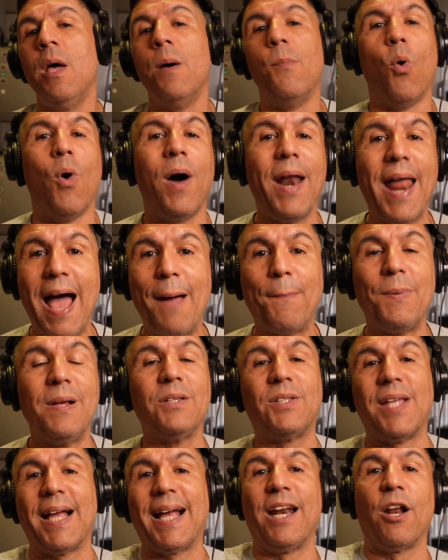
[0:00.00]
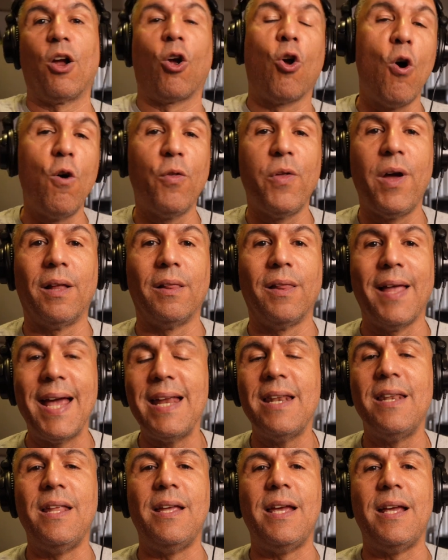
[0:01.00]
But what happens? They get a goal there
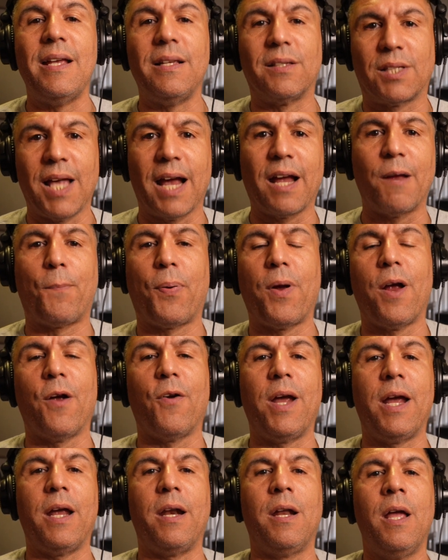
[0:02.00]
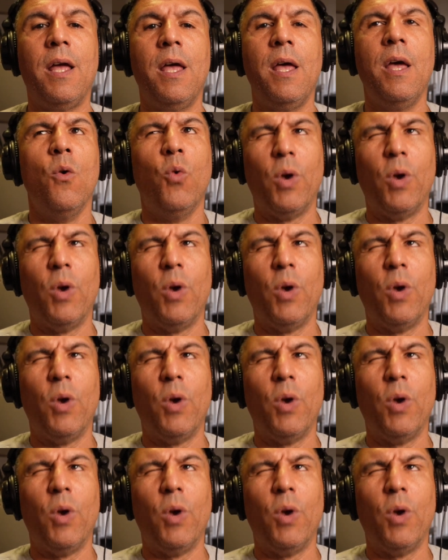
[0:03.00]
late in the second period,